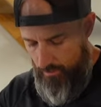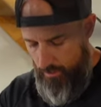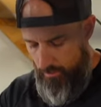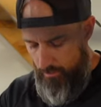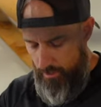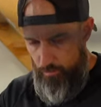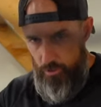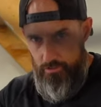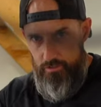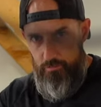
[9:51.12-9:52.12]
I'm going to
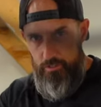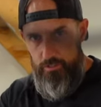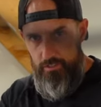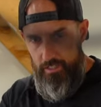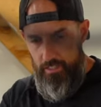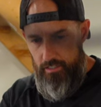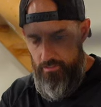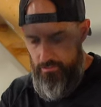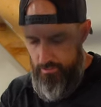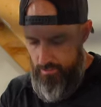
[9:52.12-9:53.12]
put some of this
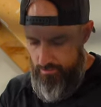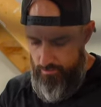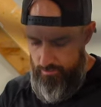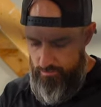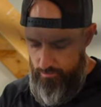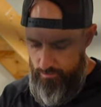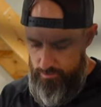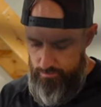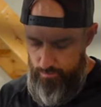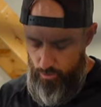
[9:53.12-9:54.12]
anti-seize on some of
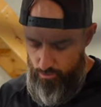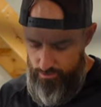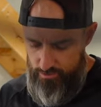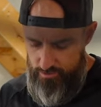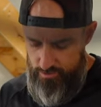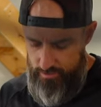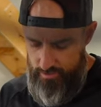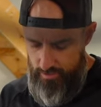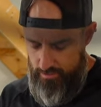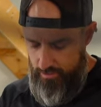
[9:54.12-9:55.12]
these bolts just in
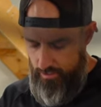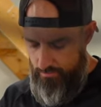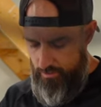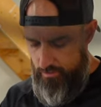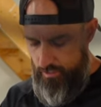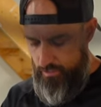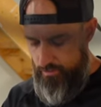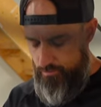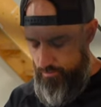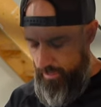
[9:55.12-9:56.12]
case I'd have to take
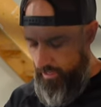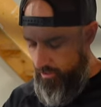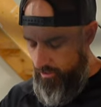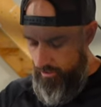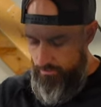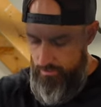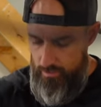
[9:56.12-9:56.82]
this back off.